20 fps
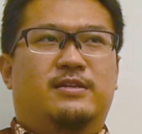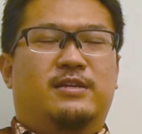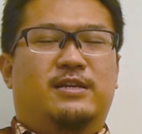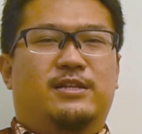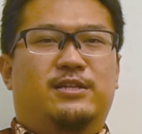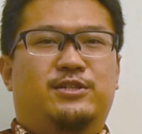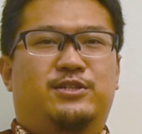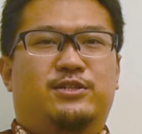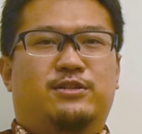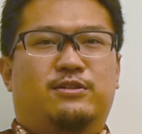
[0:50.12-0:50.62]

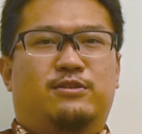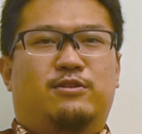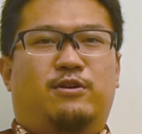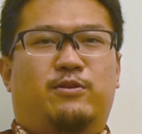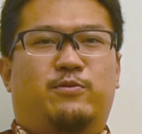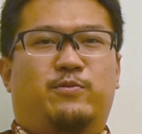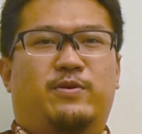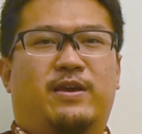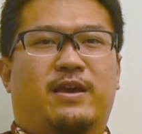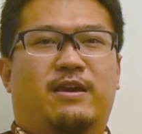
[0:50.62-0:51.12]
Initial thought
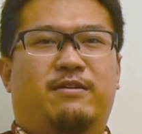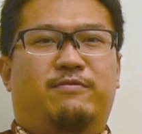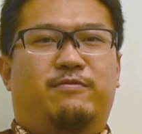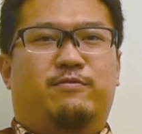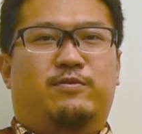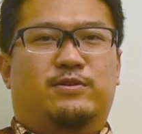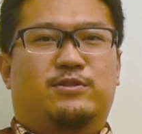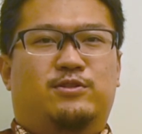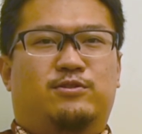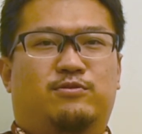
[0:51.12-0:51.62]
we have
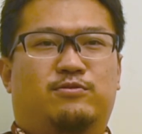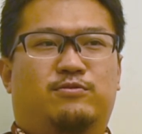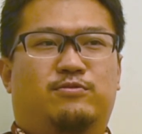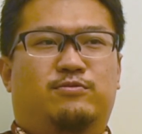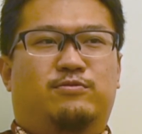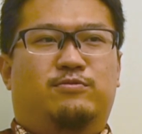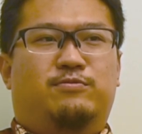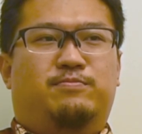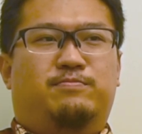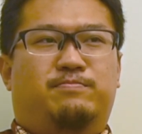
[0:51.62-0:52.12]
was
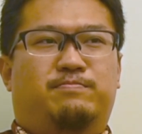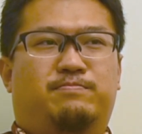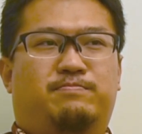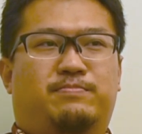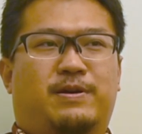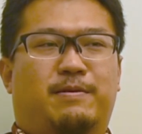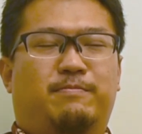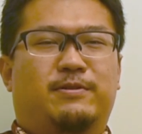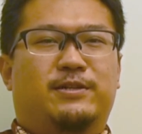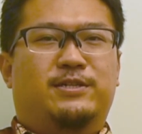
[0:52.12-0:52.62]
to
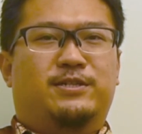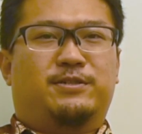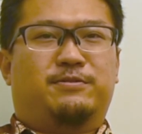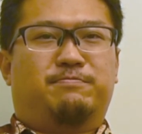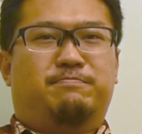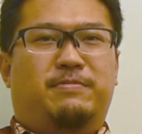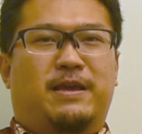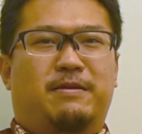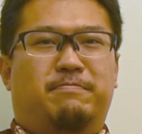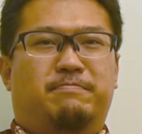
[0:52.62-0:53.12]
publish
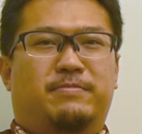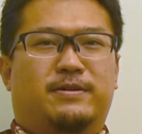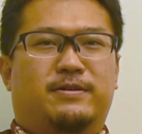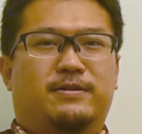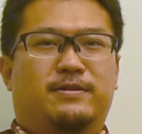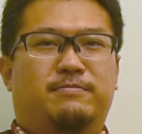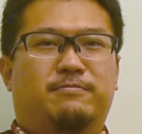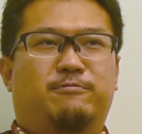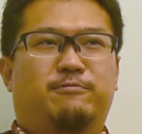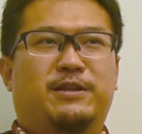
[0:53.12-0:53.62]

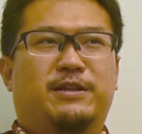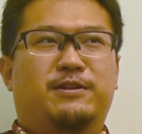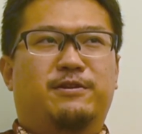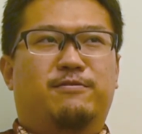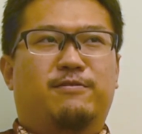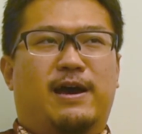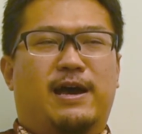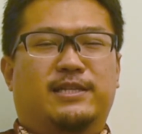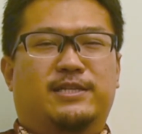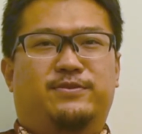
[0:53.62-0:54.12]
paper, win
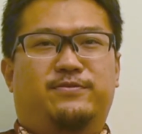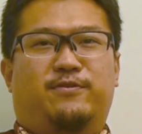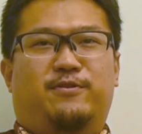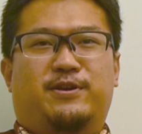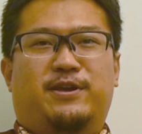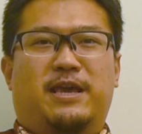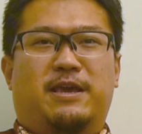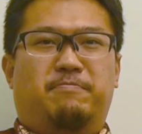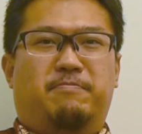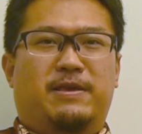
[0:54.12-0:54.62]
grants for
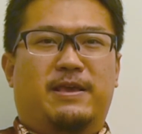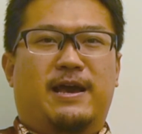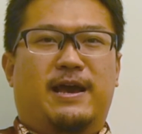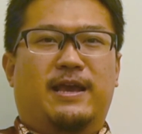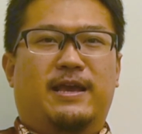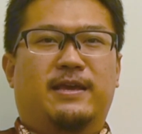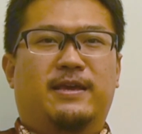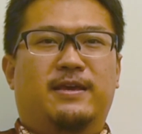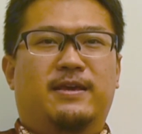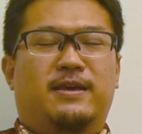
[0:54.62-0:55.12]

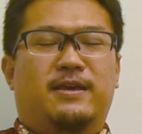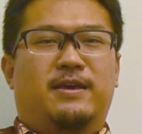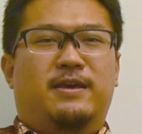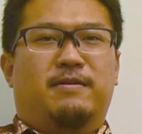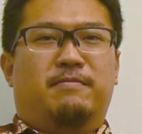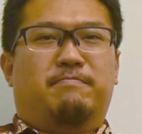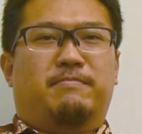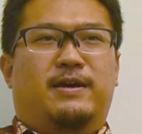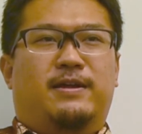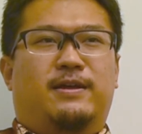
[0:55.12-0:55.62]
KPI,
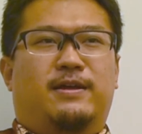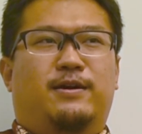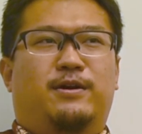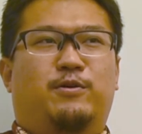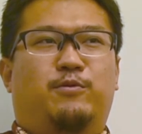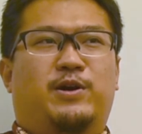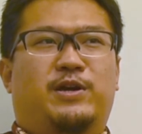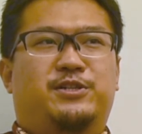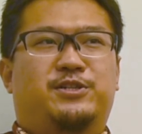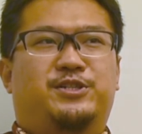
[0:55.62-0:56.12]
but
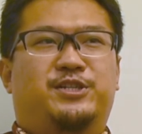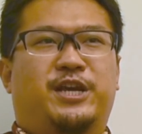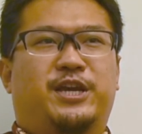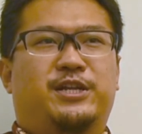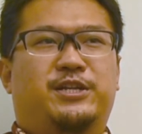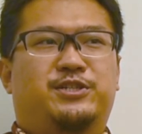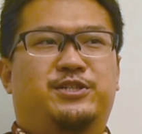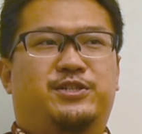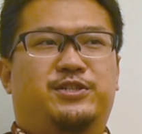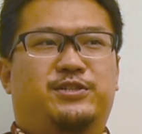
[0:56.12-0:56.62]
what
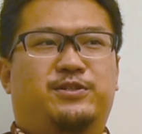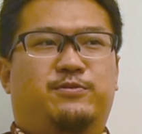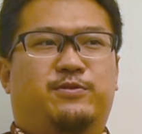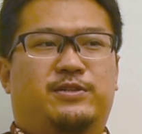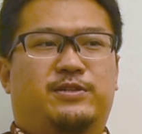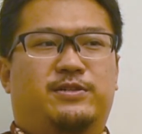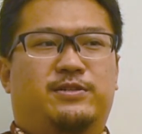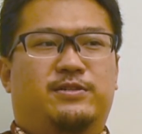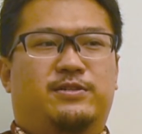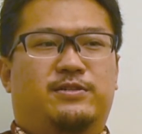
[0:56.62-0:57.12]
changed
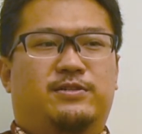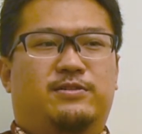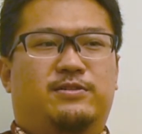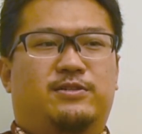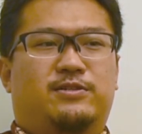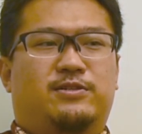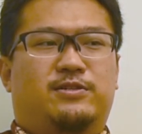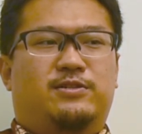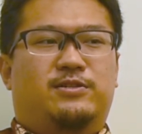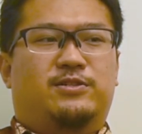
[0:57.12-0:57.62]

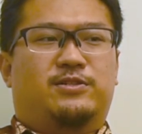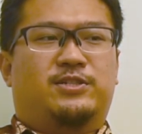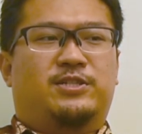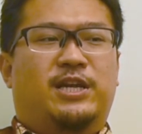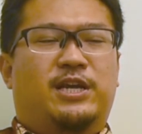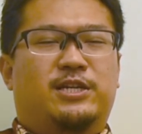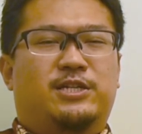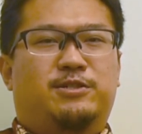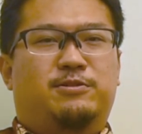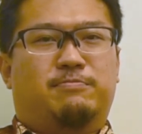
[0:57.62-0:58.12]

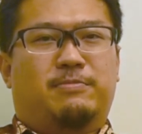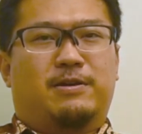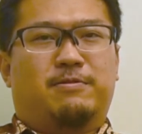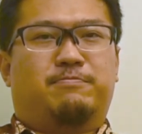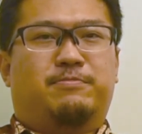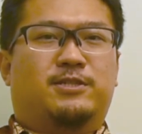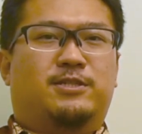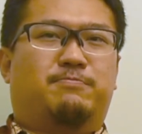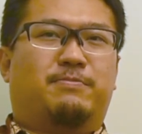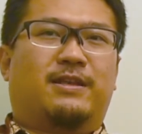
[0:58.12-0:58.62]
my
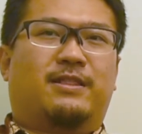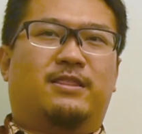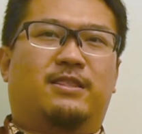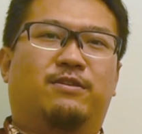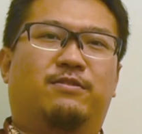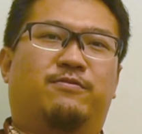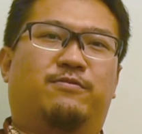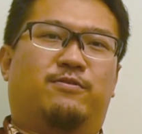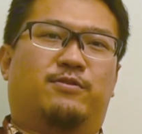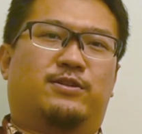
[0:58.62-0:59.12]

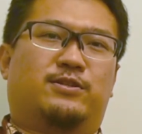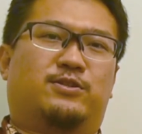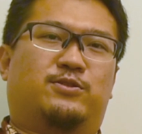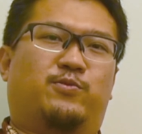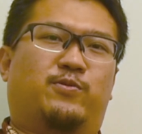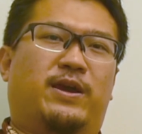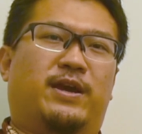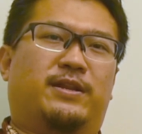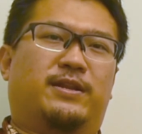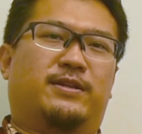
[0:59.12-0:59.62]
perspective was
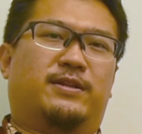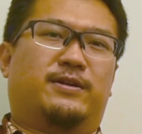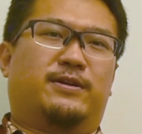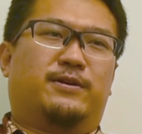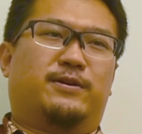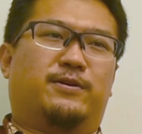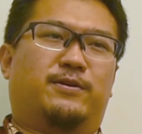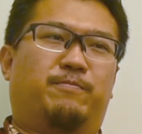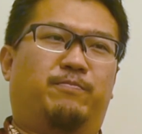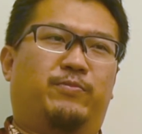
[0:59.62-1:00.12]
when
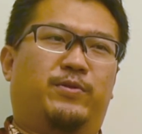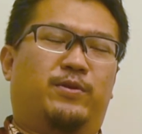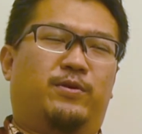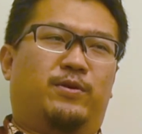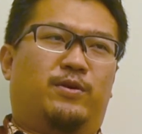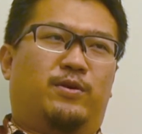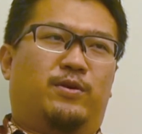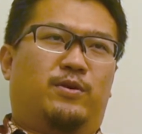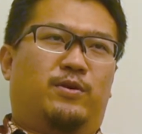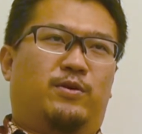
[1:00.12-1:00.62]

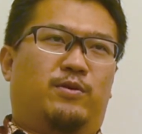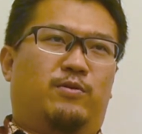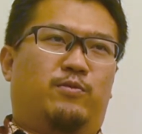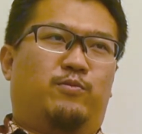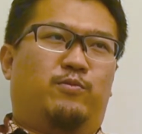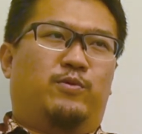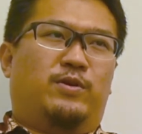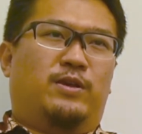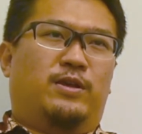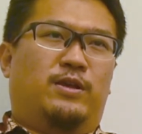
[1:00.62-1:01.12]

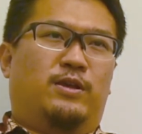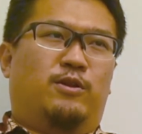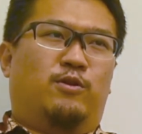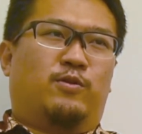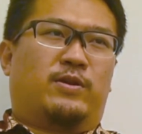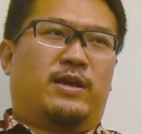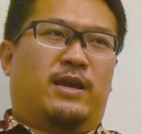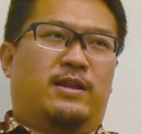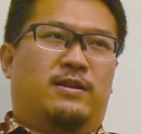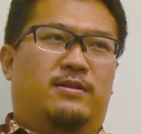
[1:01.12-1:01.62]
we
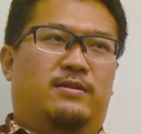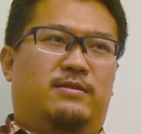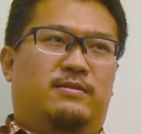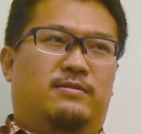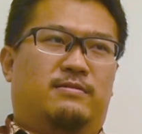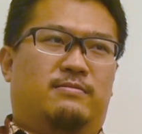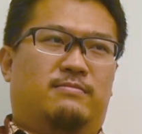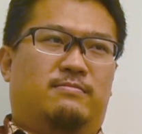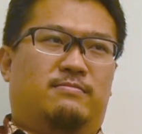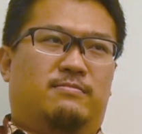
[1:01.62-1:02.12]
look at
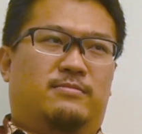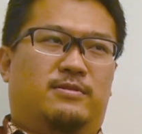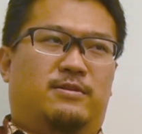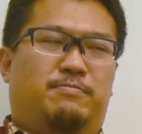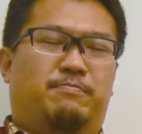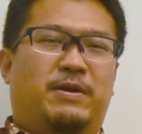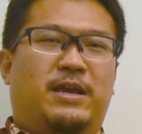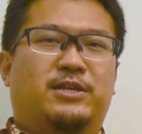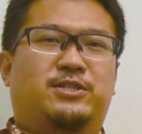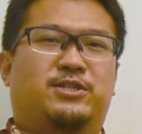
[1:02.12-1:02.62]
the
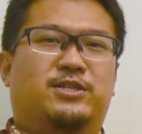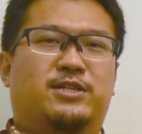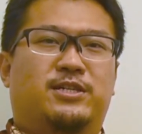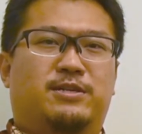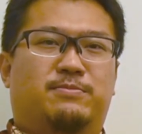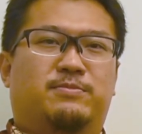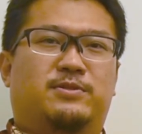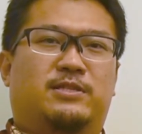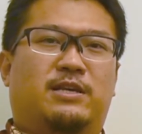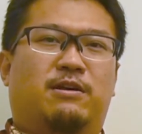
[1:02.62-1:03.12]
patient
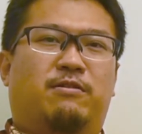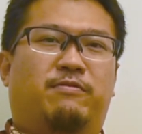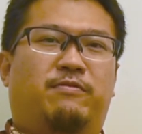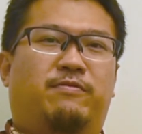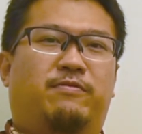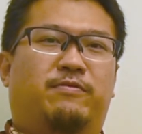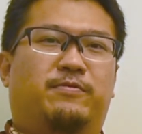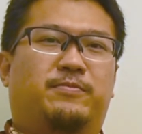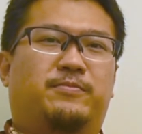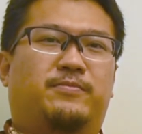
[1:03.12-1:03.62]
themselves.
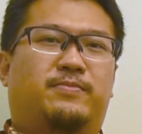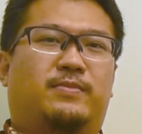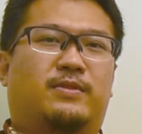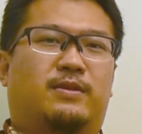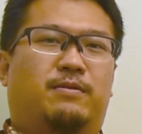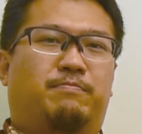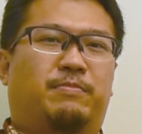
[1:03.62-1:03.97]
The